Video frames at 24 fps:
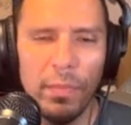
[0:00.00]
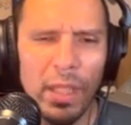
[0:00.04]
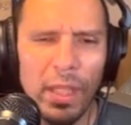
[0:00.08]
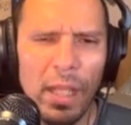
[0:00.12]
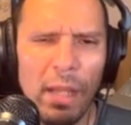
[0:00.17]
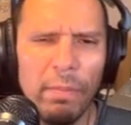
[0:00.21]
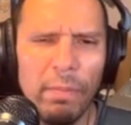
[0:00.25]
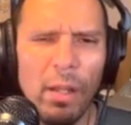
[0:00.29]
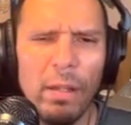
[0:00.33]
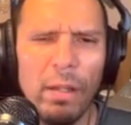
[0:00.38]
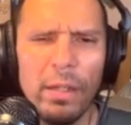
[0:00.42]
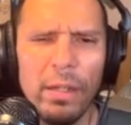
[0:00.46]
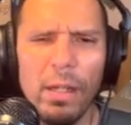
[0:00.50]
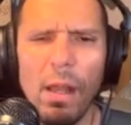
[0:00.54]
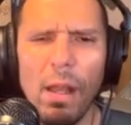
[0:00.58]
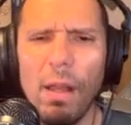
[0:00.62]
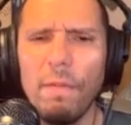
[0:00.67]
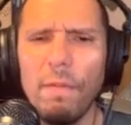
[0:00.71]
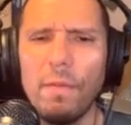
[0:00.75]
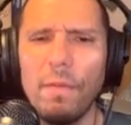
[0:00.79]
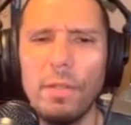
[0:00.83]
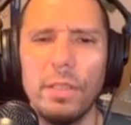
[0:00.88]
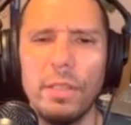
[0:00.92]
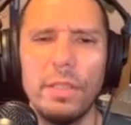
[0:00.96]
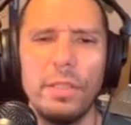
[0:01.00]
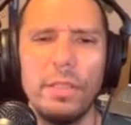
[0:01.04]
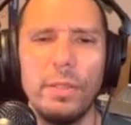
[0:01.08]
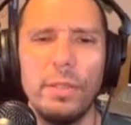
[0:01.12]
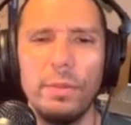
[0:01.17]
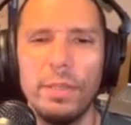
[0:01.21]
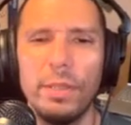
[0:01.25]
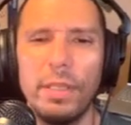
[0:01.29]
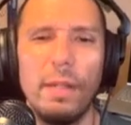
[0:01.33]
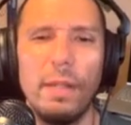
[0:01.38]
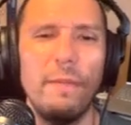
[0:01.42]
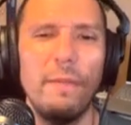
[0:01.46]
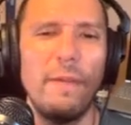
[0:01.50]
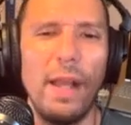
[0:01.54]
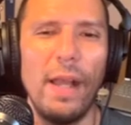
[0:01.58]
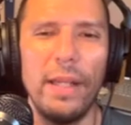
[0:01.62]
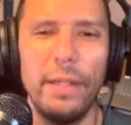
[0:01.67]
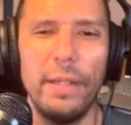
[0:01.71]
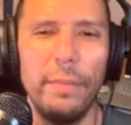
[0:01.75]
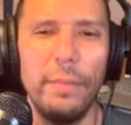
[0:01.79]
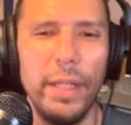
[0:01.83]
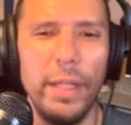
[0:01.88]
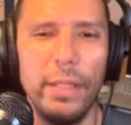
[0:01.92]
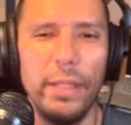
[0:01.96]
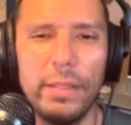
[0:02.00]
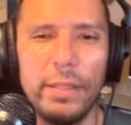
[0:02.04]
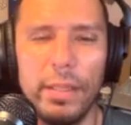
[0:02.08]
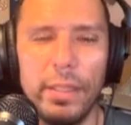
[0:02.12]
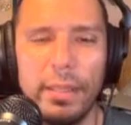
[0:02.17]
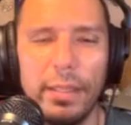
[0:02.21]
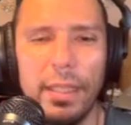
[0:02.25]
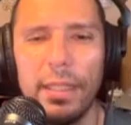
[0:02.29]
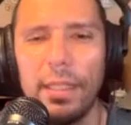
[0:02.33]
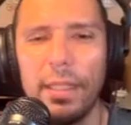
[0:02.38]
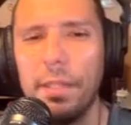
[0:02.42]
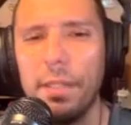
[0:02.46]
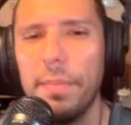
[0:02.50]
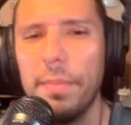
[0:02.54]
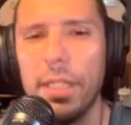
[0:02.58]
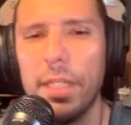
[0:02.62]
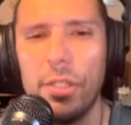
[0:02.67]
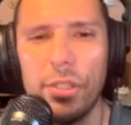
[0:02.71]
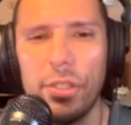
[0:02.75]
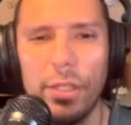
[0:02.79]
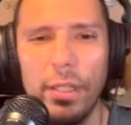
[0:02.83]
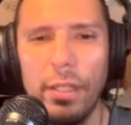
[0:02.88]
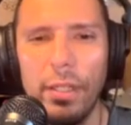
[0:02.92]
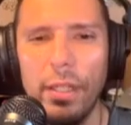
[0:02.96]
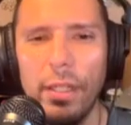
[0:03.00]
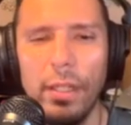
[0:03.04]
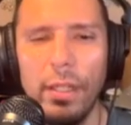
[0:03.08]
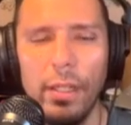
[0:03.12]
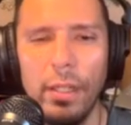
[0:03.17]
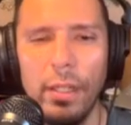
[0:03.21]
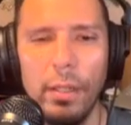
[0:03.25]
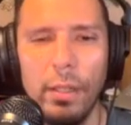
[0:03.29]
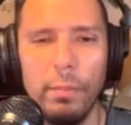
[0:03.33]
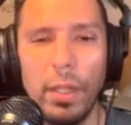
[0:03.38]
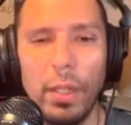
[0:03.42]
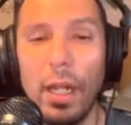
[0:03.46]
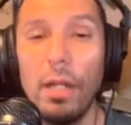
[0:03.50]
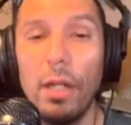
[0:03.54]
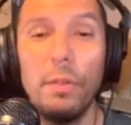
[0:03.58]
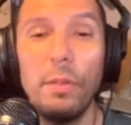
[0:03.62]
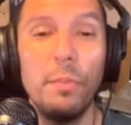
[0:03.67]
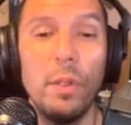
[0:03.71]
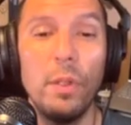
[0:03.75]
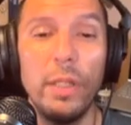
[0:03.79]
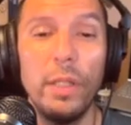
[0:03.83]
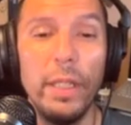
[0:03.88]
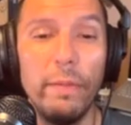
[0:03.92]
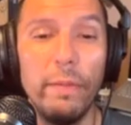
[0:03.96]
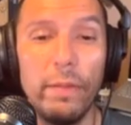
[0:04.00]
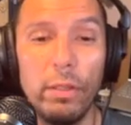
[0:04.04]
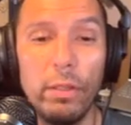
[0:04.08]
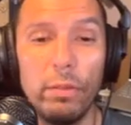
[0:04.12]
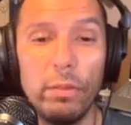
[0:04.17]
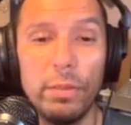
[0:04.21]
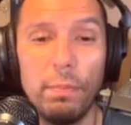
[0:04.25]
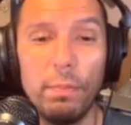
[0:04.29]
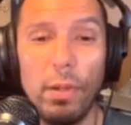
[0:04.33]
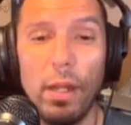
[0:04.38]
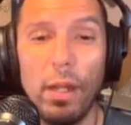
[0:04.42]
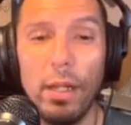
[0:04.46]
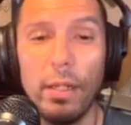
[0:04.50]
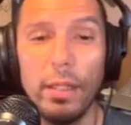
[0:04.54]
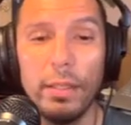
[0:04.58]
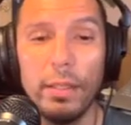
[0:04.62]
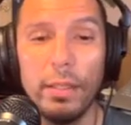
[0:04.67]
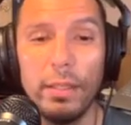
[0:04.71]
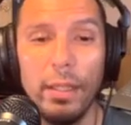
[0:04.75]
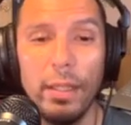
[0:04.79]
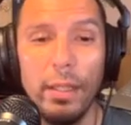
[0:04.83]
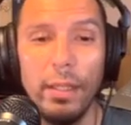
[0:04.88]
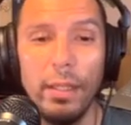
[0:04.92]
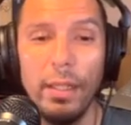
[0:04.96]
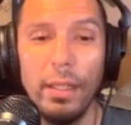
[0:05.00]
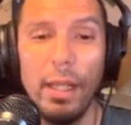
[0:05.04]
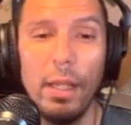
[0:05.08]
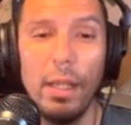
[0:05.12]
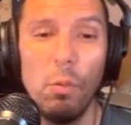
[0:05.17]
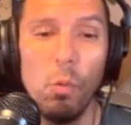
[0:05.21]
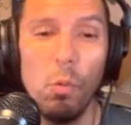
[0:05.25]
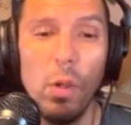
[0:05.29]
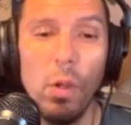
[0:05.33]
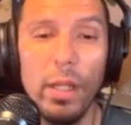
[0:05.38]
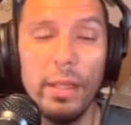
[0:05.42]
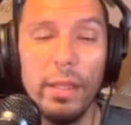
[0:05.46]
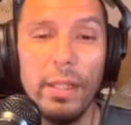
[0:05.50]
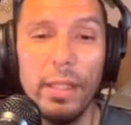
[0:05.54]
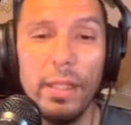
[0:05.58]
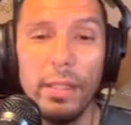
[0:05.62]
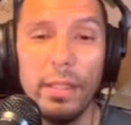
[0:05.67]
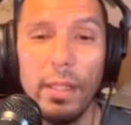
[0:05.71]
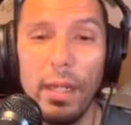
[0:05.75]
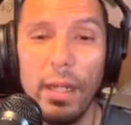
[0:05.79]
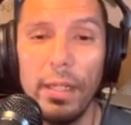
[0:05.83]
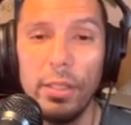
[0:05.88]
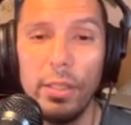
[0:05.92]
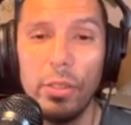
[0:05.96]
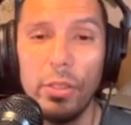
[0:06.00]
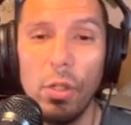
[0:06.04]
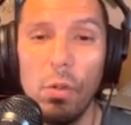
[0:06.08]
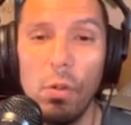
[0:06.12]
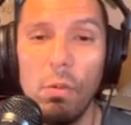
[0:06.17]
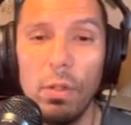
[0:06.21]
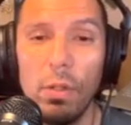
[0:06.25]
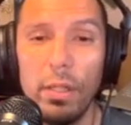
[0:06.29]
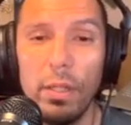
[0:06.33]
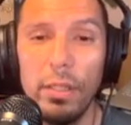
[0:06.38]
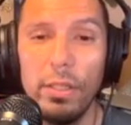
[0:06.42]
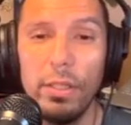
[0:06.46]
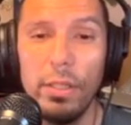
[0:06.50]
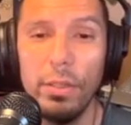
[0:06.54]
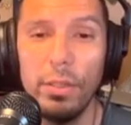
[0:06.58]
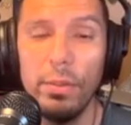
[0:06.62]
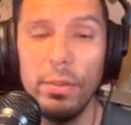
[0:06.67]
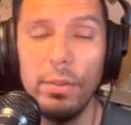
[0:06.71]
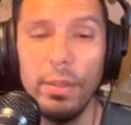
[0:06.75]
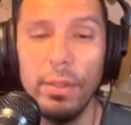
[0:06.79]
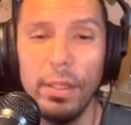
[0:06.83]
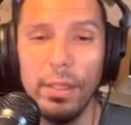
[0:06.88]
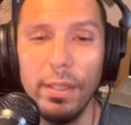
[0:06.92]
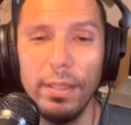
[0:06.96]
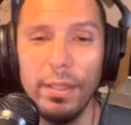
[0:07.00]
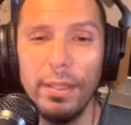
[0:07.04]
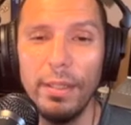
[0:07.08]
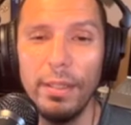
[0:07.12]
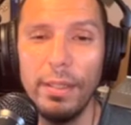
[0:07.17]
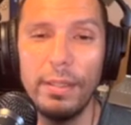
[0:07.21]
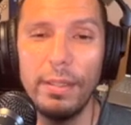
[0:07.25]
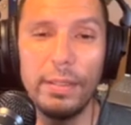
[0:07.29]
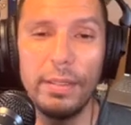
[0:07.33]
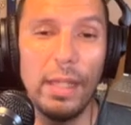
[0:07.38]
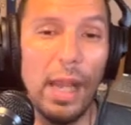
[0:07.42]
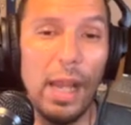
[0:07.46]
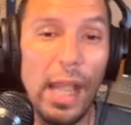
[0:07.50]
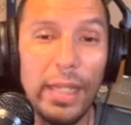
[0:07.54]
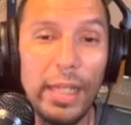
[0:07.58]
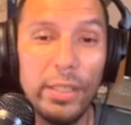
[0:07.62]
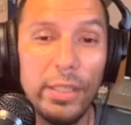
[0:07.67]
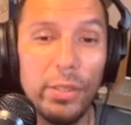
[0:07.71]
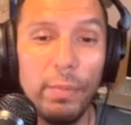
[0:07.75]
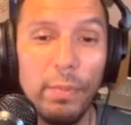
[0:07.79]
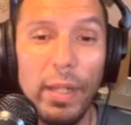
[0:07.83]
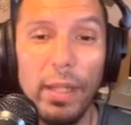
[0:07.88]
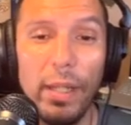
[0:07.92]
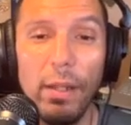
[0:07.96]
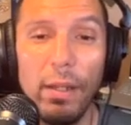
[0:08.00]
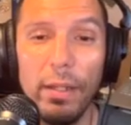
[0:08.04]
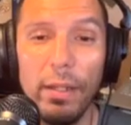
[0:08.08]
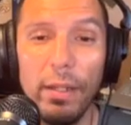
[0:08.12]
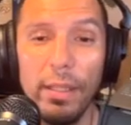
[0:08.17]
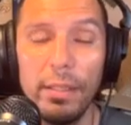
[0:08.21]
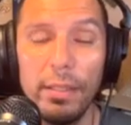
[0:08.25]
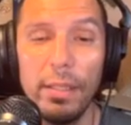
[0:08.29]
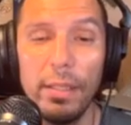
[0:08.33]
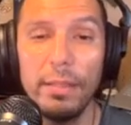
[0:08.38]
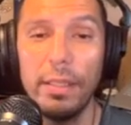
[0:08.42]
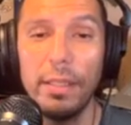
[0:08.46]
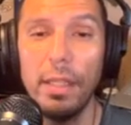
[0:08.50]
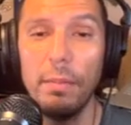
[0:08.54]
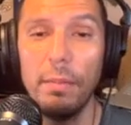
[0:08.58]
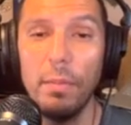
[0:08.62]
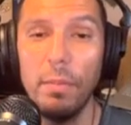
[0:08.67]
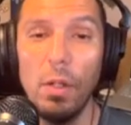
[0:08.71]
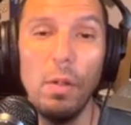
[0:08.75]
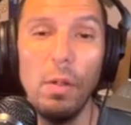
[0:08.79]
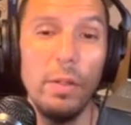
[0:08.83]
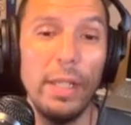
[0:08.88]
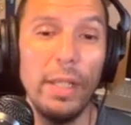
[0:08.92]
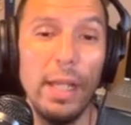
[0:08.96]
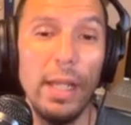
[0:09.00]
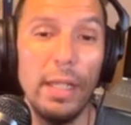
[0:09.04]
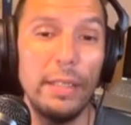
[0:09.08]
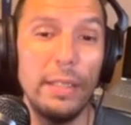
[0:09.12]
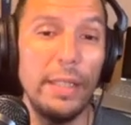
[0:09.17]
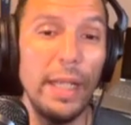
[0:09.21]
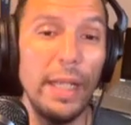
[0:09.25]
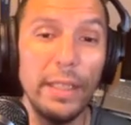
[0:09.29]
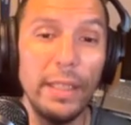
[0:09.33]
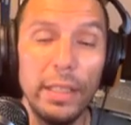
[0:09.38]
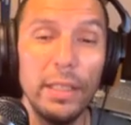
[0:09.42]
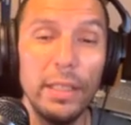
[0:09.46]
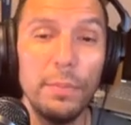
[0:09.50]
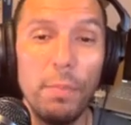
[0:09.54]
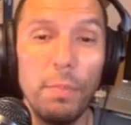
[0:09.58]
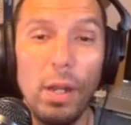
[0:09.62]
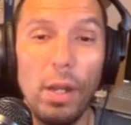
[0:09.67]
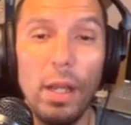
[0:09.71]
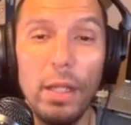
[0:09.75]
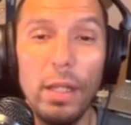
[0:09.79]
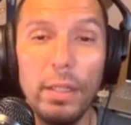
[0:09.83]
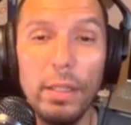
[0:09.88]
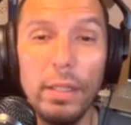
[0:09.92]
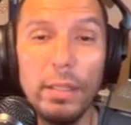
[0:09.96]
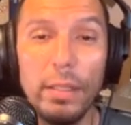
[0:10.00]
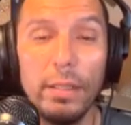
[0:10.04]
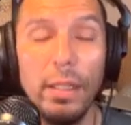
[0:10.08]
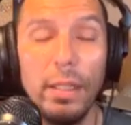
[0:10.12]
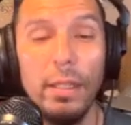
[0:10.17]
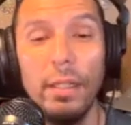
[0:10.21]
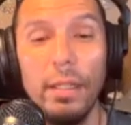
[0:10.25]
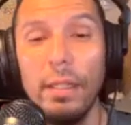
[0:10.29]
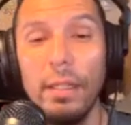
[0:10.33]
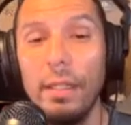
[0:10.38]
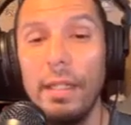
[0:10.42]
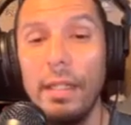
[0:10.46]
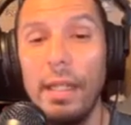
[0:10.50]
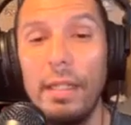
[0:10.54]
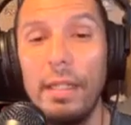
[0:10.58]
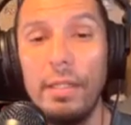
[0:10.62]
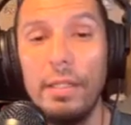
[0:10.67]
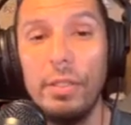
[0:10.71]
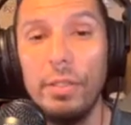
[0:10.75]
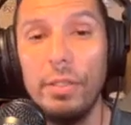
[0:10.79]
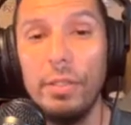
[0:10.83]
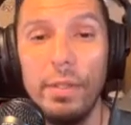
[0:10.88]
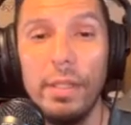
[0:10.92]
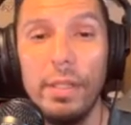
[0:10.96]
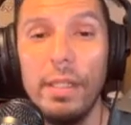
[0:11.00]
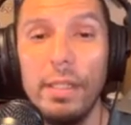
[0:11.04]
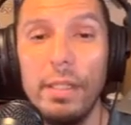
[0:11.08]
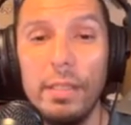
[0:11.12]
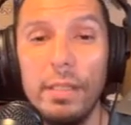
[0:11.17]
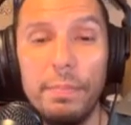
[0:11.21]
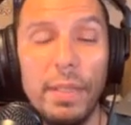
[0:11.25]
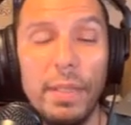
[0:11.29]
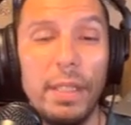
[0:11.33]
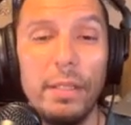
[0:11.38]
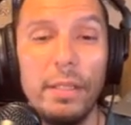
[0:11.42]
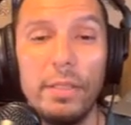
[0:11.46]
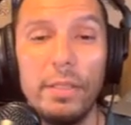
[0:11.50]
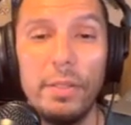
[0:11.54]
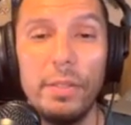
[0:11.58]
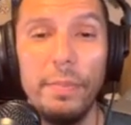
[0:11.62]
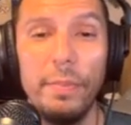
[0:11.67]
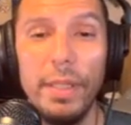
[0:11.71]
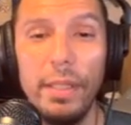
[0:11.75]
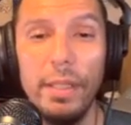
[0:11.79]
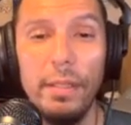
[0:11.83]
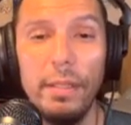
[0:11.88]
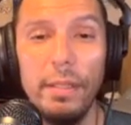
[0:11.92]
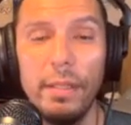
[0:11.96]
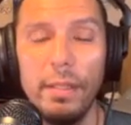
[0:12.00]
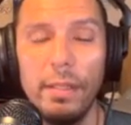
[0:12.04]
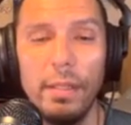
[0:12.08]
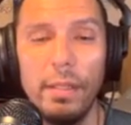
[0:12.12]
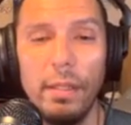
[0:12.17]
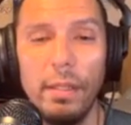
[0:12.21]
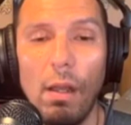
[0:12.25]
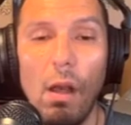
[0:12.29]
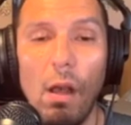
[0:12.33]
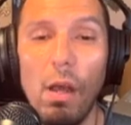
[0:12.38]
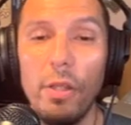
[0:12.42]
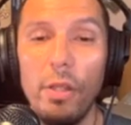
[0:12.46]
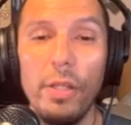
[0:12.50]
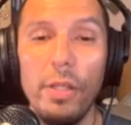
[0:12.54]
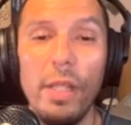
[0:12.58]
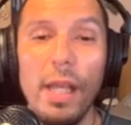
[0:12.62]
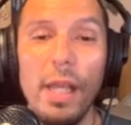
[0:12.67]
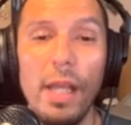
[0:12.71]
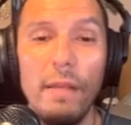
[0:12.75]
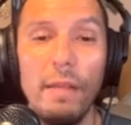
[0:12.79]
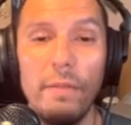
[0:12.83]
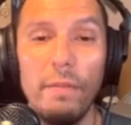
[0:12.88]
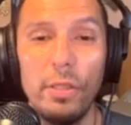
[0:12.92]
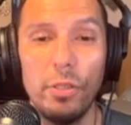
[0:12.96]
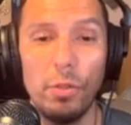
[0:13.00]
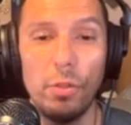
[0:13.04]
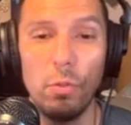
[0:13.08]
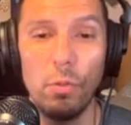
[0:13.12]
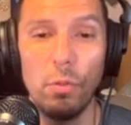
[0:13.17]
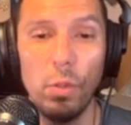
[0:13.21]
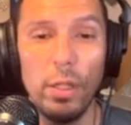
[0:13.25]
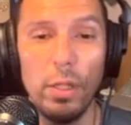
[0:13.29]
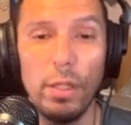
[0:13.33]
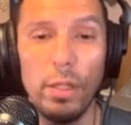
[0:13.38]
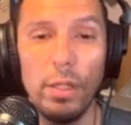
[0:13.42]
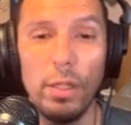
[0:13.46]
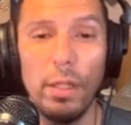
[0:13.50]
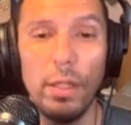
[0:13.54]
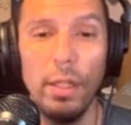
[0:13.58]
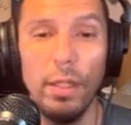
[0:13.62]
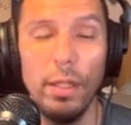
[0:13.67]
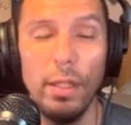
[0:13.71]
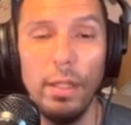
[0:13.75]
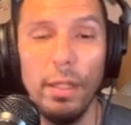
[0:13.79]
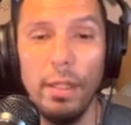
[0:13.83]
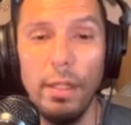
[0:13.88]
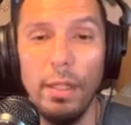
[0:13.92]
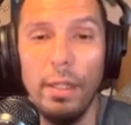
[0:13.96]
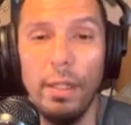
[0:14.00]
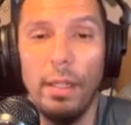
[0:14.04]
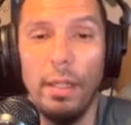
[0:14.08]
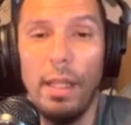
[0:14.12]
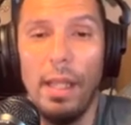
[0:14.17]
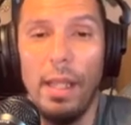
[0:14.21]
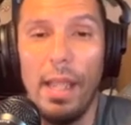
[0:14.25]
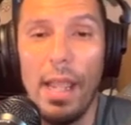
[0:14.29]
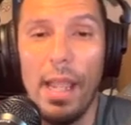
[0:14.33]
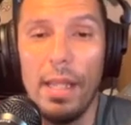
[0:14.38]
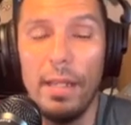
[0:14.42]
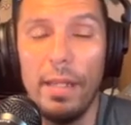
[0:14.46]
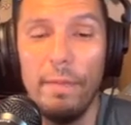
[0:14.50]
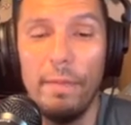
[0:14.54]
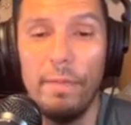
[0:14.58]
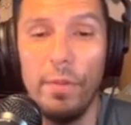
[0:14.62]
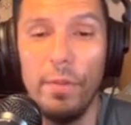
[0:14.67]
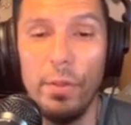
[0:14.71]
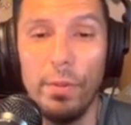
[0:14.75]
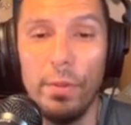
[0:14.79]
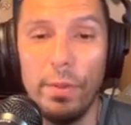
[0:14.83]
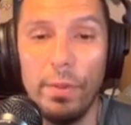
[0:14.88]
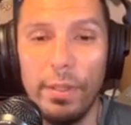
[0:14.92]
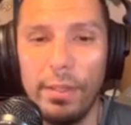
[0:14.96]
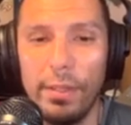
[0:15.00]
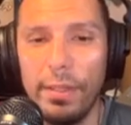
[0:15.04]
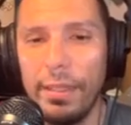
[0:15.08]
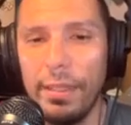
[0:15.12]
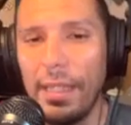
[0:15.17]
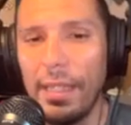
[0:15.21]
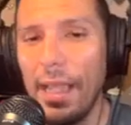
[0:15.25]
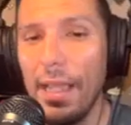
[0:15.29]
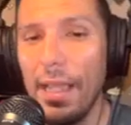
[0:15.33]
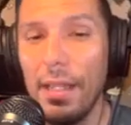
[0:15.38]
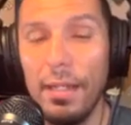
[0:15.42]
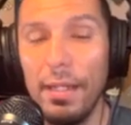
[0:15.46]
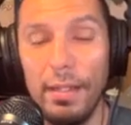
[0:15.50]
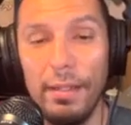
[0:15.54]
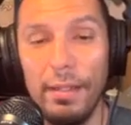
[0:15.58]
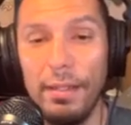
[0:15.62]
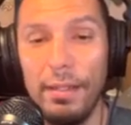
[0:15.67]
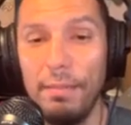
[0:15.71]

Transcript: I've gotten offers to sell vitamins and get commission, but I don't believe in those products. And one thing that I don't want to do is lie to my audience and tell them, oh yeah, take this product and do this, because to me, all you have is your word. And if you can't,